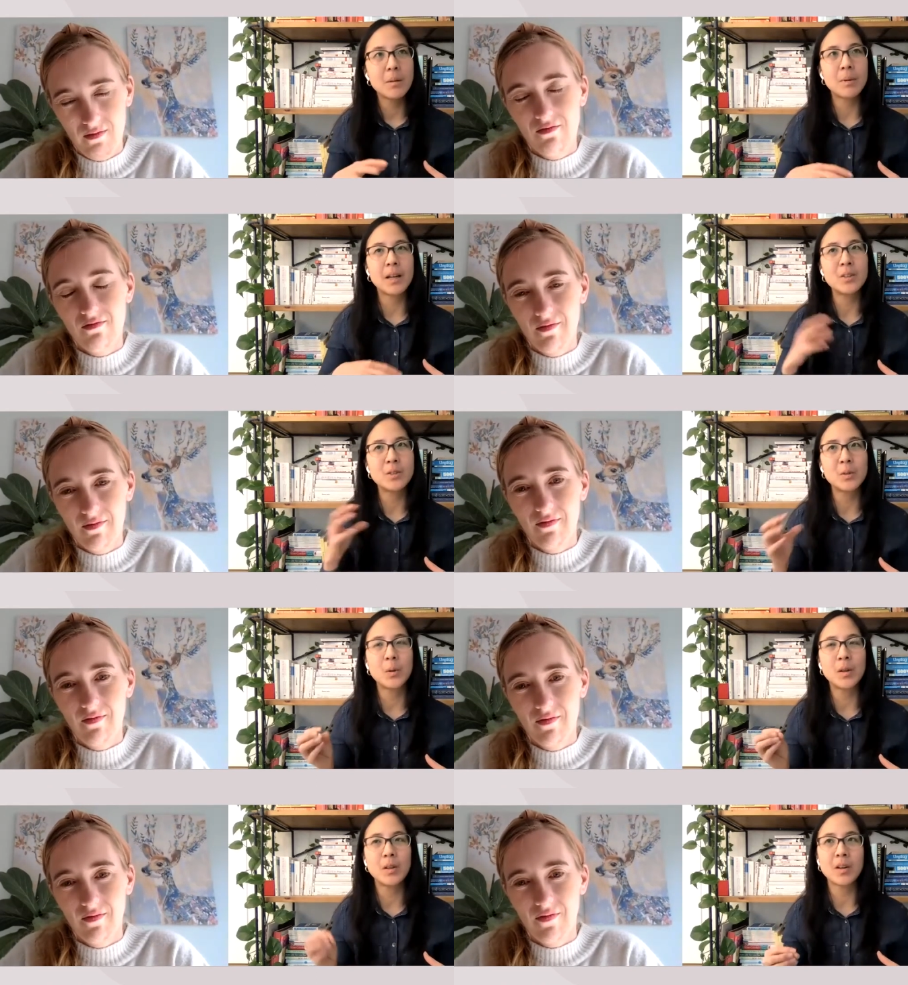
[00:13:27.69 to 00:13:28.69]
Speaker 1: but i also
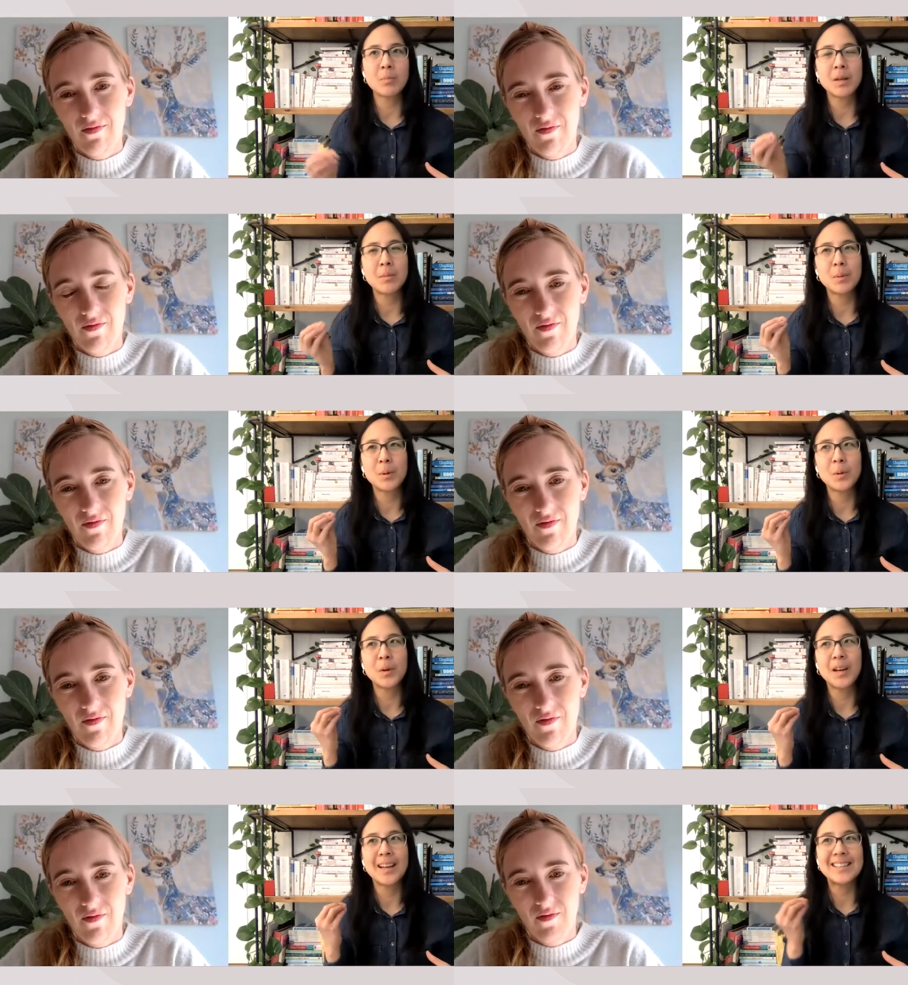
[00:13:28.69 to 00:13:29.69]
know a lot of people
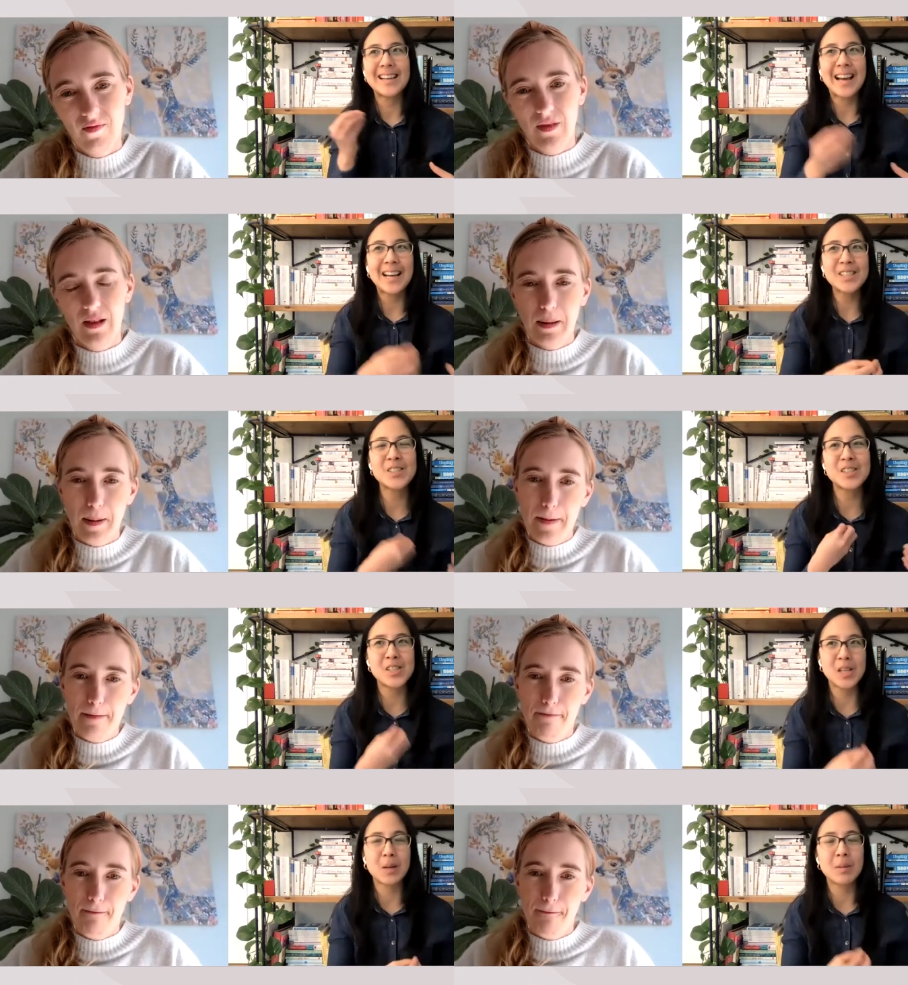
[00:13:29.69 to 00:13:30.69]
attached to
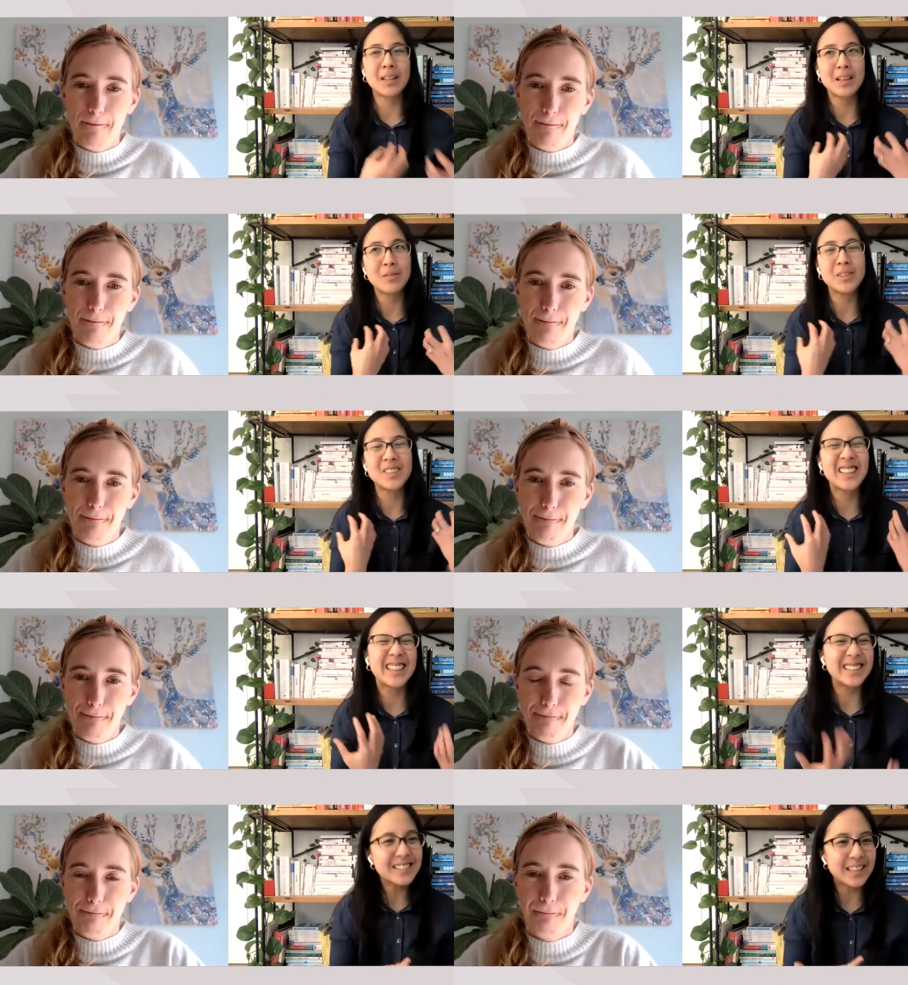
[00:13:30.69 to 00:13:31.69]
shame and they feel
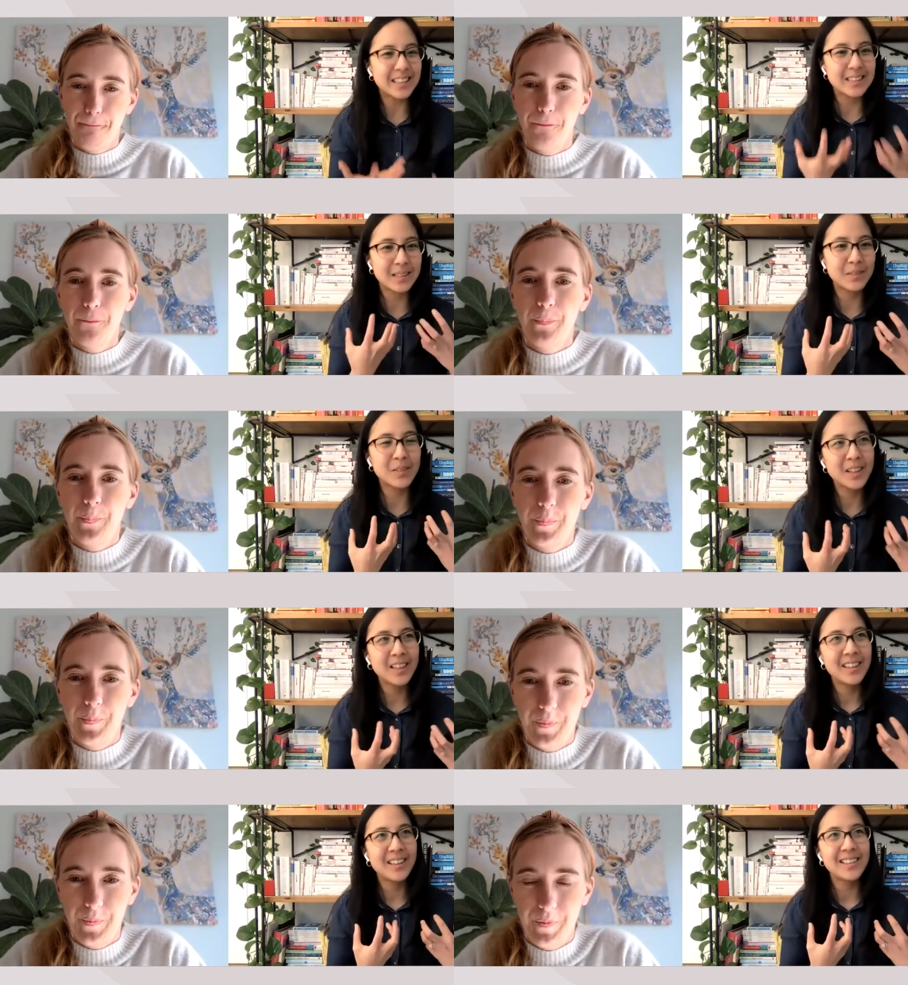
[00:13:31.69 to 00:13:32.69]
guilty as if
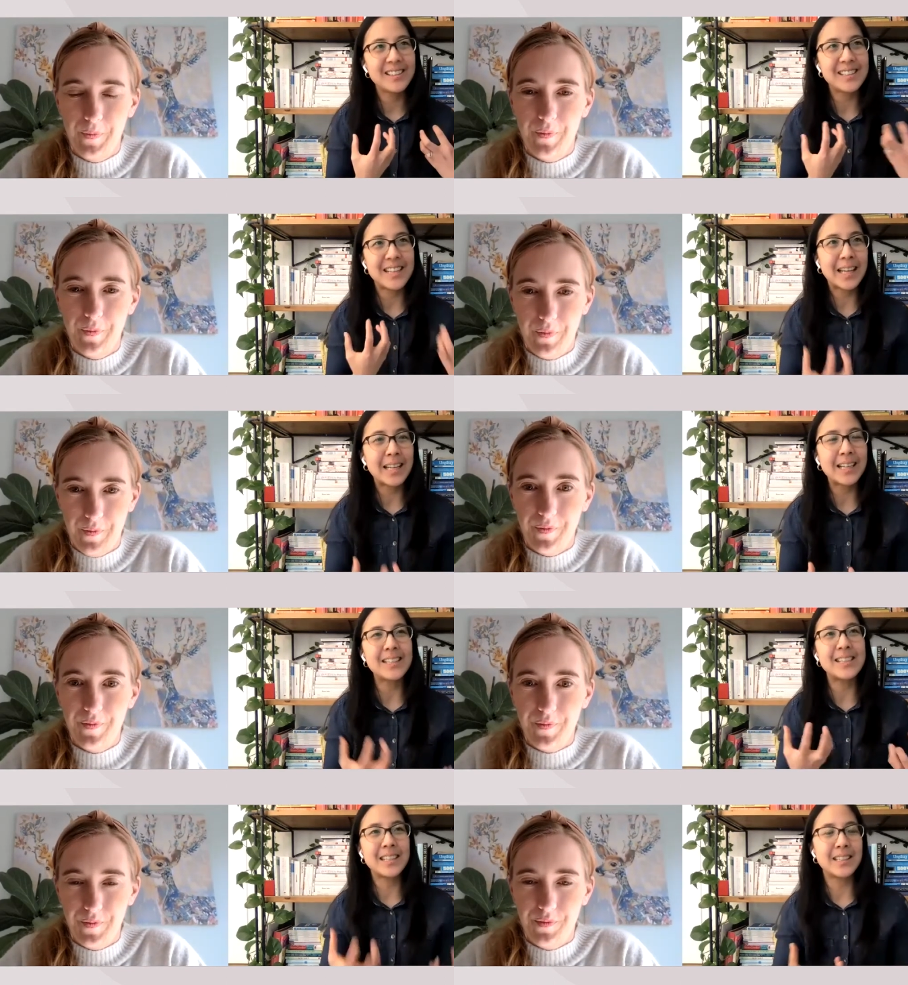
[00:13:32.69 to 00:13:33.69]
they
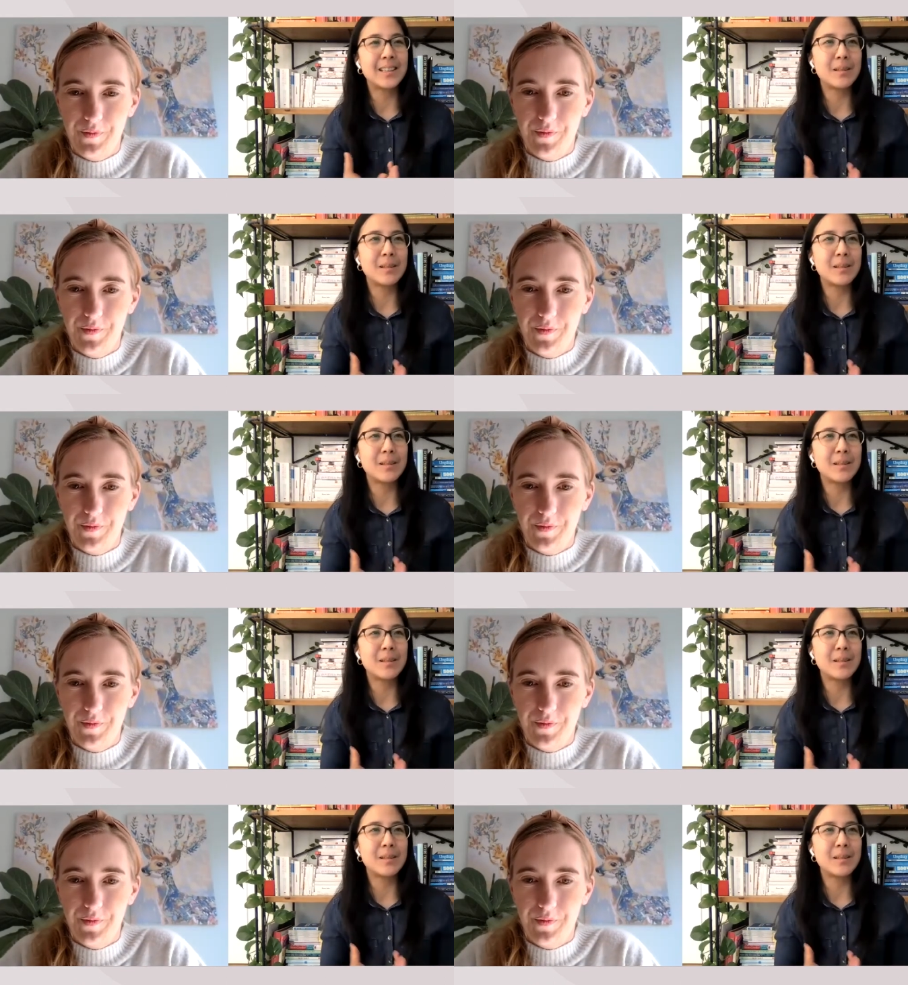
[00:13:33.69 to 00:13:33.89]
did it